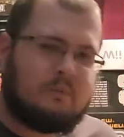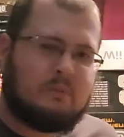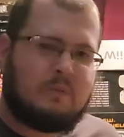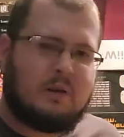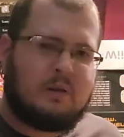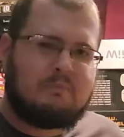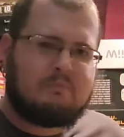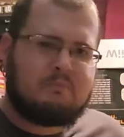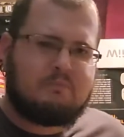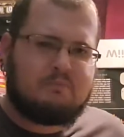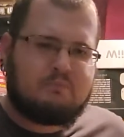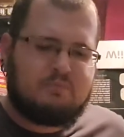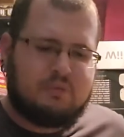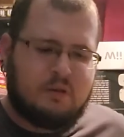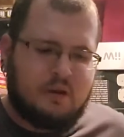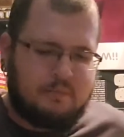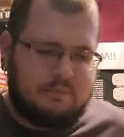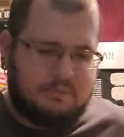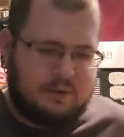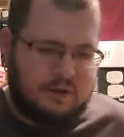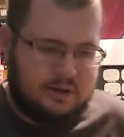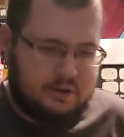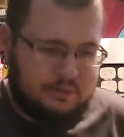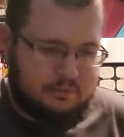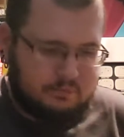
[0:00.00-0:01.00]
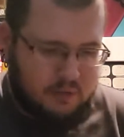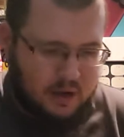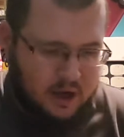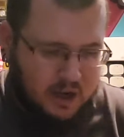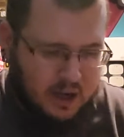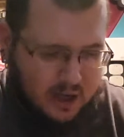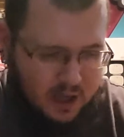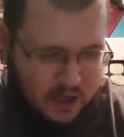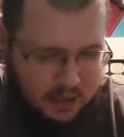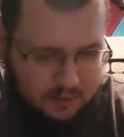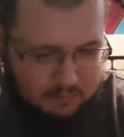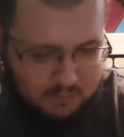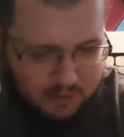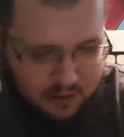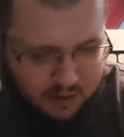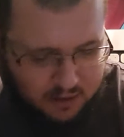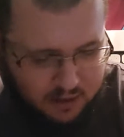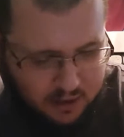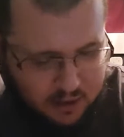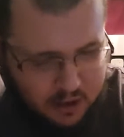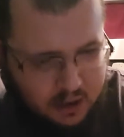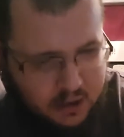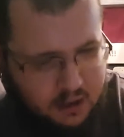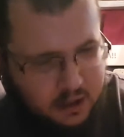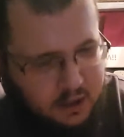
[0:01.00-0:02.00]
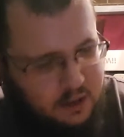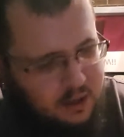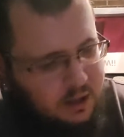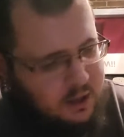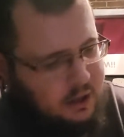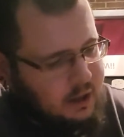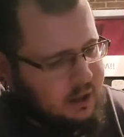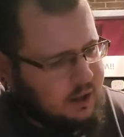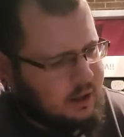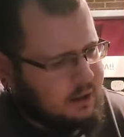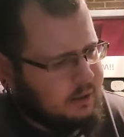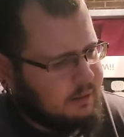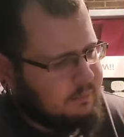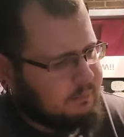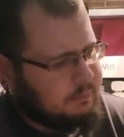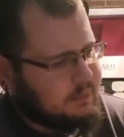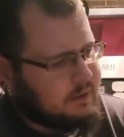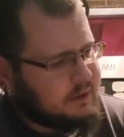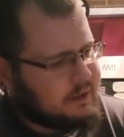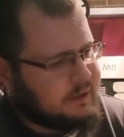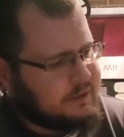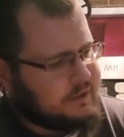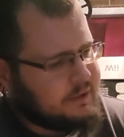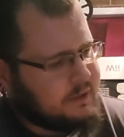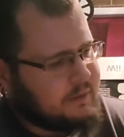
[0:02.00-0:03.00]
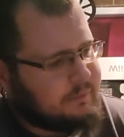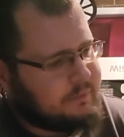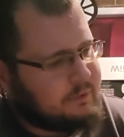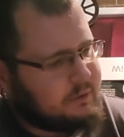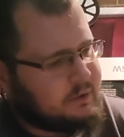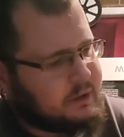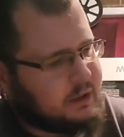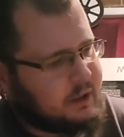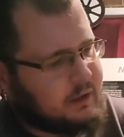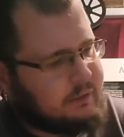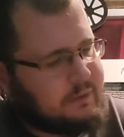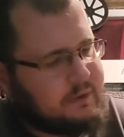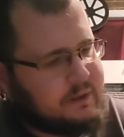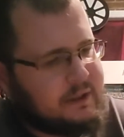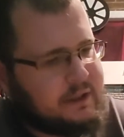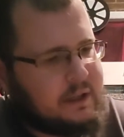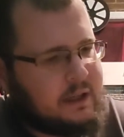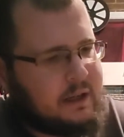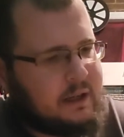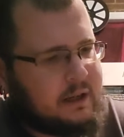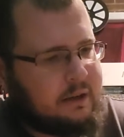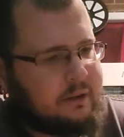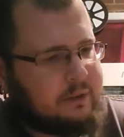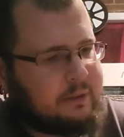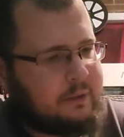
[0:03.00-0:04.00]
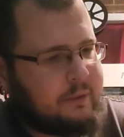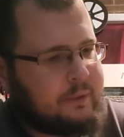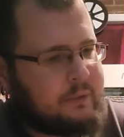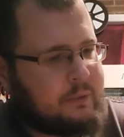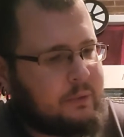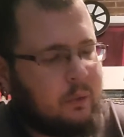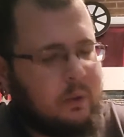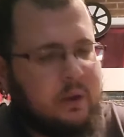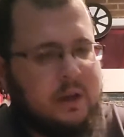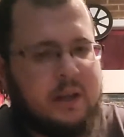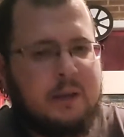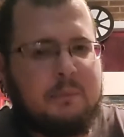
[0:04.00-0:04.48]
my puppies behind me. Pick this up for $1.59 at a thrift store.